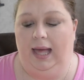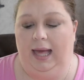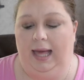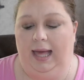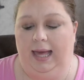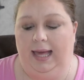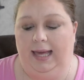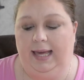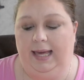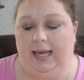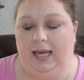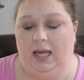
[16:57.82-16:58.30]

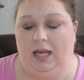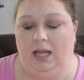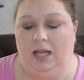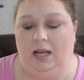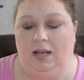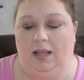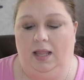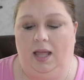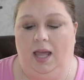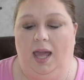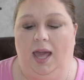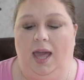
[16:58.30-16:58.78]

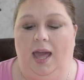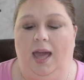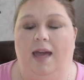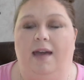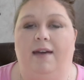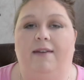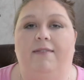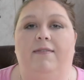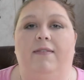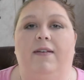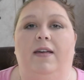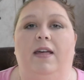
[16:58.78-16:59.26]
And they
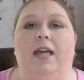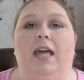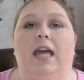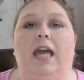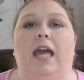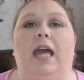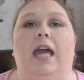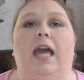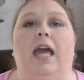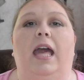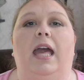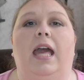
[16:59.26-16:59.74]
have
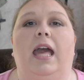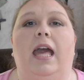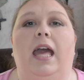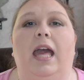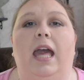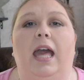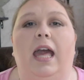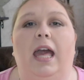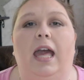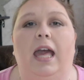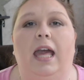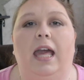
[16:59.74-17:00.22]

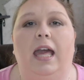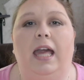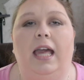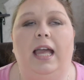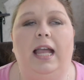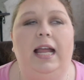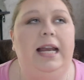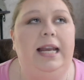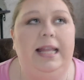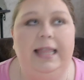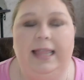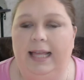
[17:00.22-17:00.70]

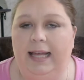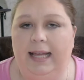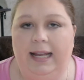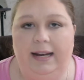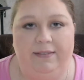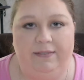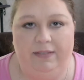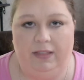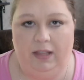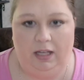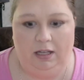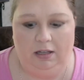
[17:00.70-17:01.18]
anything and
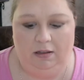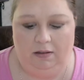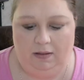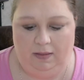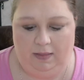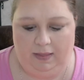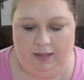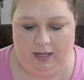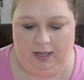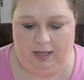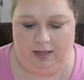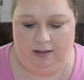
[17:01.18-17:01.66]
everything you can
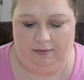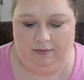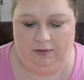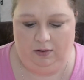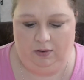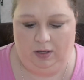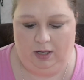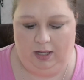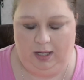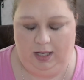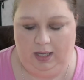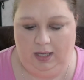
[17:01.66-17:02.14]
think of,
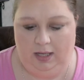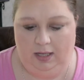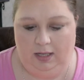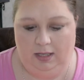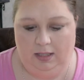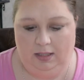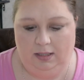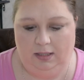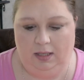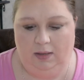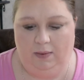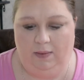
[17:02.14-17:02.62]
okay?
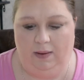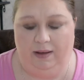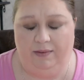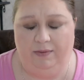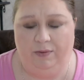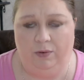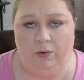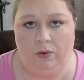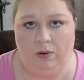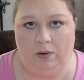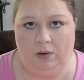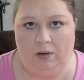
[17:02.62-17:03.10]
So I've
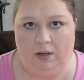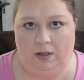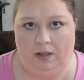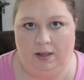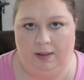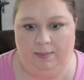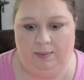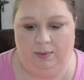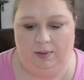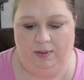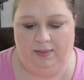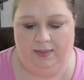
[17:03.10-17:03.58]
ordered a
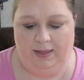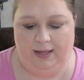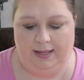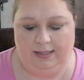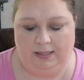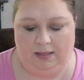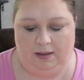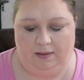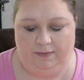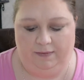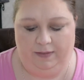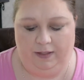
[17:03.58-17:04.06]
couple of
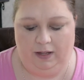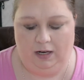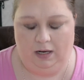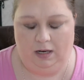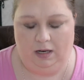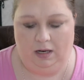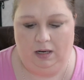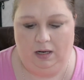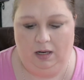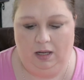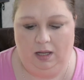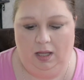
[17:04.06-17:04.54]
things off there.